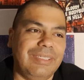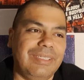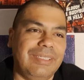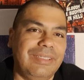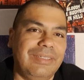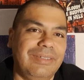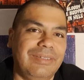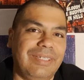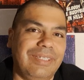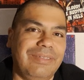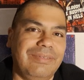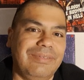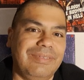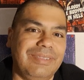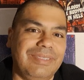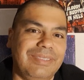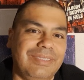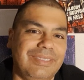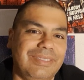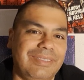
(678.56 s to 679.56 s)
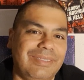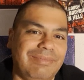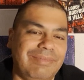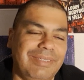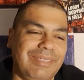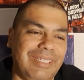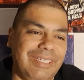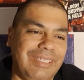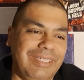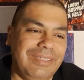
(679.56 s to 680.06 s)
and they're like, did
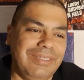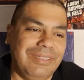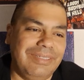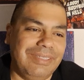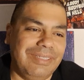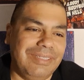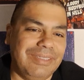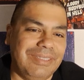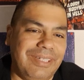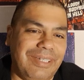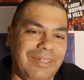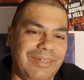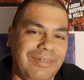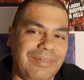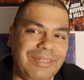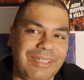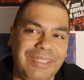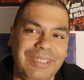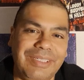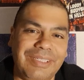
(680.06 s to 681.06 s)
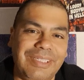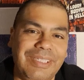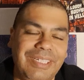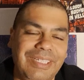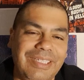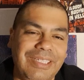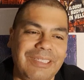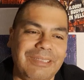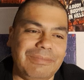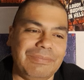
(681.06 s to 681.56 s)
someone like cook this coyote and
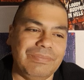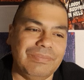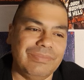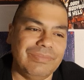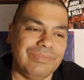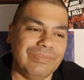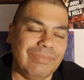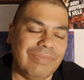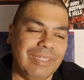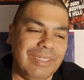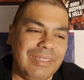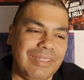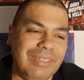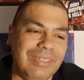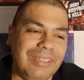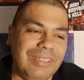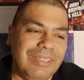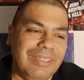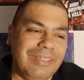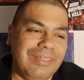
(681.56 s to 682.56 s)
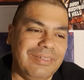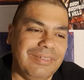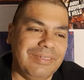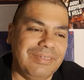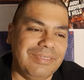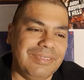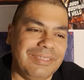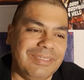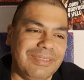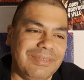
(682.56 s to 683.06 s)
eat it? And there
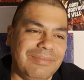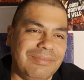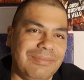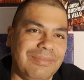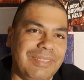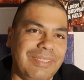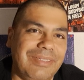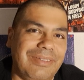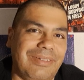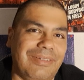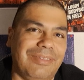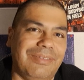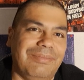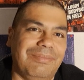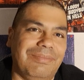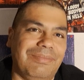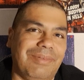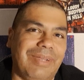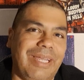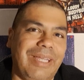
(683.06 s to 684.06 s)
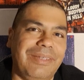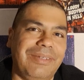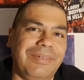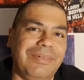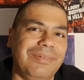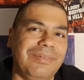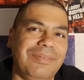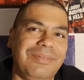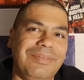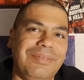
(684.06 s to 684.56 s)
was some, they call him
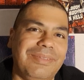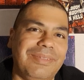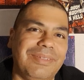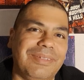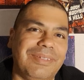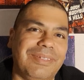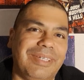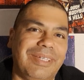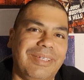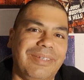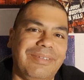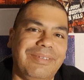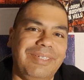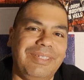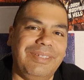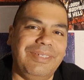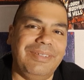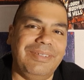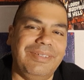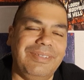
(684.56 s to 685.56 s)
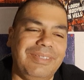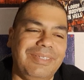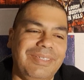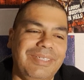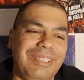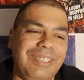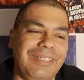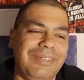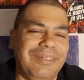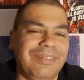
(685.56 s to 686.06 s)
Ragu, the coyote
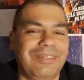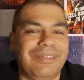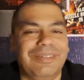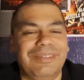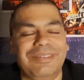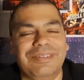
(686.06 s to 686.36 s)
eater.